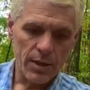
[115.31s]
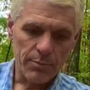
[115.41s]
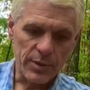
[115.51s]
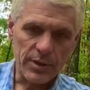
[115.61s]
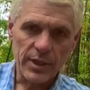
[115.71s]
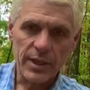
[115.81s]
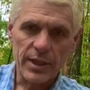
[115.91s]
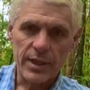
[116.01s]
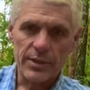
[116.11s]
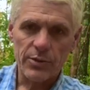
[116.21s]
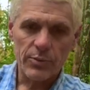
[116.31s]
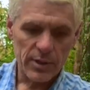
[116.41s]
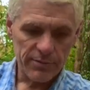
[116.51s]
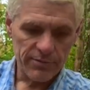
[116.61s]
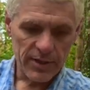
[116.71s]
But then you want
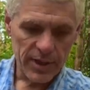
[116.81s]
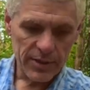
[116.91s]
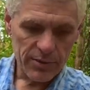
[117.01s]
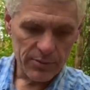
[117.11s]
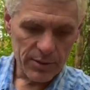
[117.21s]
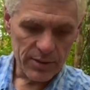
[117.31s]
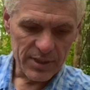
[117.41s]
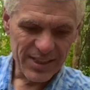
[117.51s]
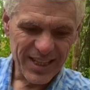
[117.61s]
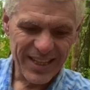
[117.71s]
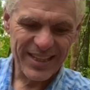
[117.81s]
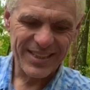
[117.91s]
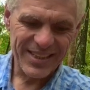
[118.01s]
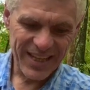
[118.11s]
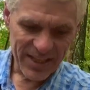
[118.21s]
to find the tight,
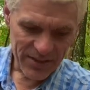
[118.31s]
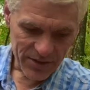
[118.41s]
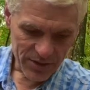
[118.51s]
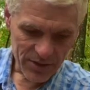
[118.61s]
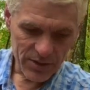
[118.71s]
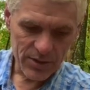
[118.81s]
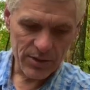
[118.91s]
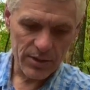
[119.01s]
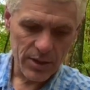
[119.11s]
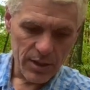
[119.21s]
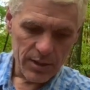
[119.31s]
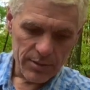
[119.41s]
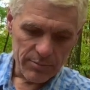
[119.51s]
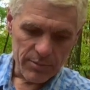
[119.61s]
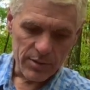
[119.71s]
tender,
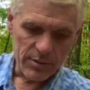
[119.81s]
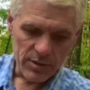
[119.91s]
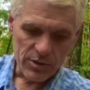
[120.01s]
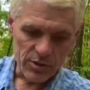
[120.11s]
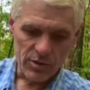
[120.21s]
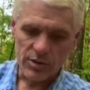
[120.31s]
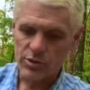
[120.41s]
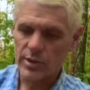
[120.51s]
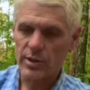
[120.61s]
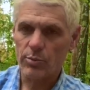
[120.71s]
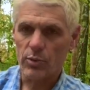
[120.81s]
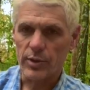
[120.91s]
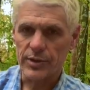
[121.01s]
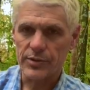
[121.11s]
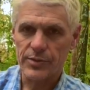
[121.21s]
the trigger
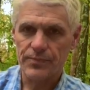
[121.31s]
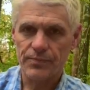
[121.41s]
points.